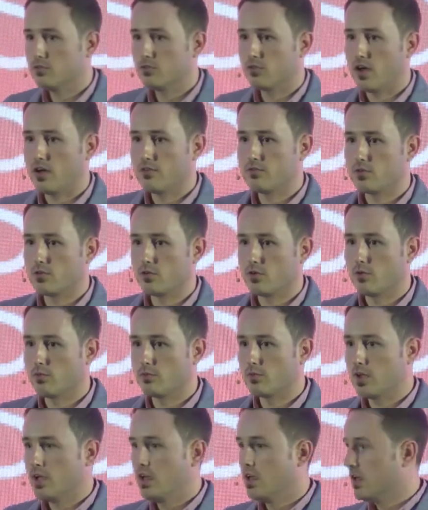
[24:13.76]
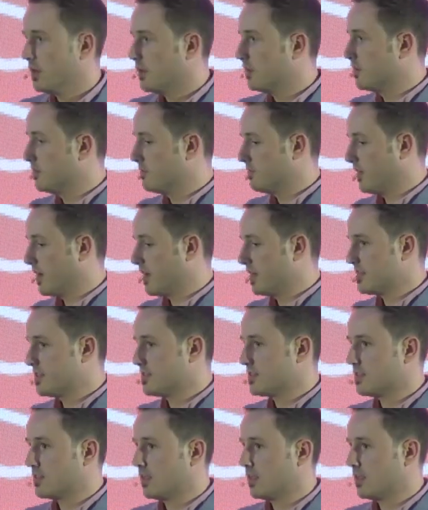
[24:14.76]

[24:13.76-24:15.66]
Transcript: to have your own device